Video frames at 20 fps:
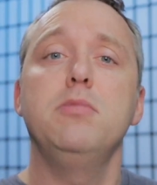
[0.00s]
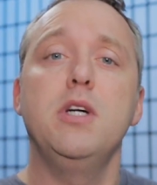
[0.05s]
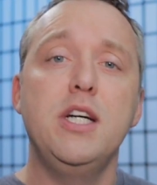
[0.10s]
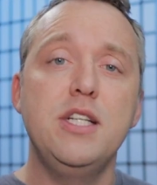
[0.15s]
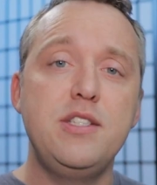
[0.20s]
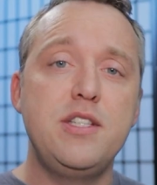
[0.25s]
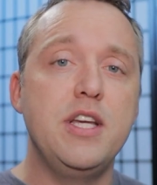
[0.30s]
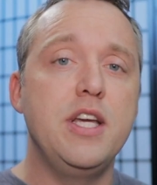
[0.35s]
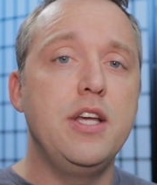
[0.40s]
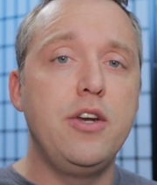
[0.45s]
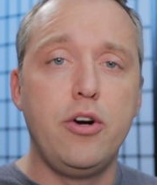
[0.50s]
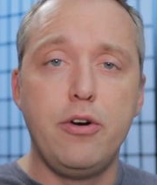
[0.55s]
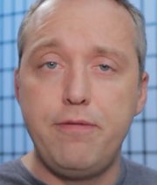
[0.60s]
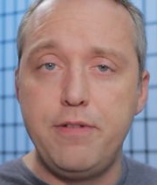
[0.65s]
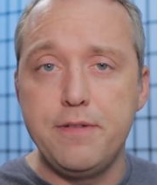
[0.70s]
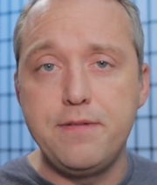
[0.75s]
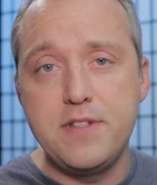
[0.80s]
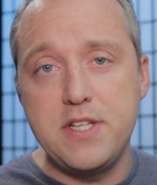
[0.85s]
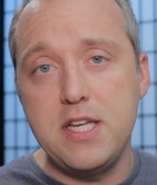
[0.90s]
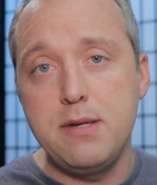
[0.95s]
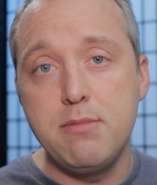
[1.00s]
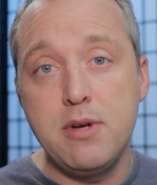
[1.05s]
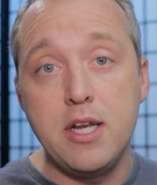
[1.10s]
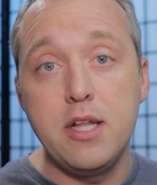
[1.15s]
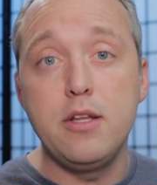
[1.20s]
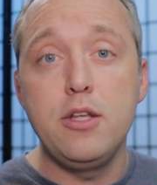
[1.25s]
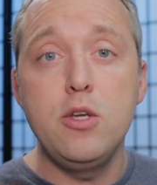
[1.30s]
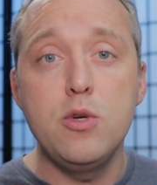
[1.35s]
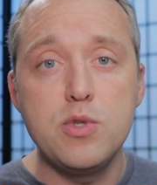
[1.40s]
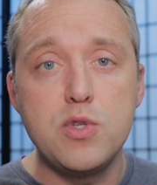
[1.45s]
a 10 or 15
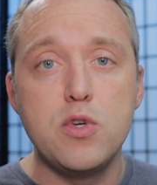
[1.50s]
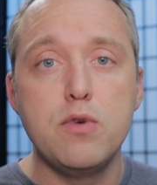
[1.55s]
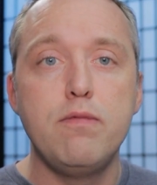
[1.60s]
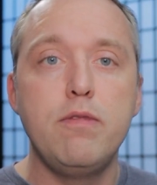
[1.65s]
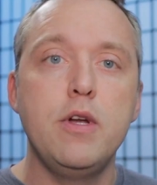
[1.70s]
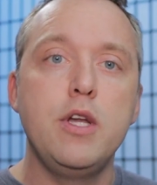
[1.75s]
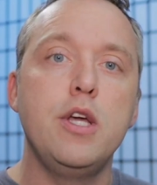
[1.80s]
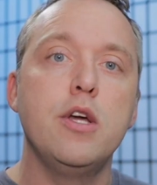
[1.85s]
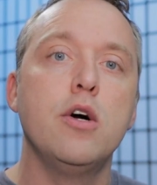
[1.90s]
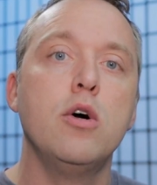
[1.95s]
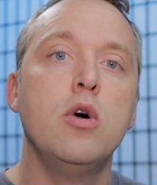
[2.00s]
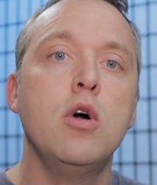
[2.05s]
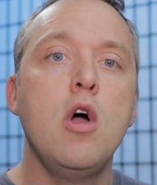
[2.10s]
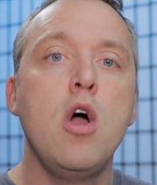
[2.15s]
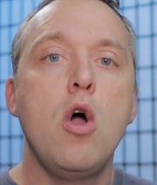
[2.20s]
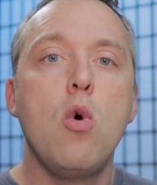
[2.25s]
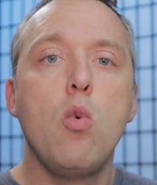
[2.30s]
minute YouTube video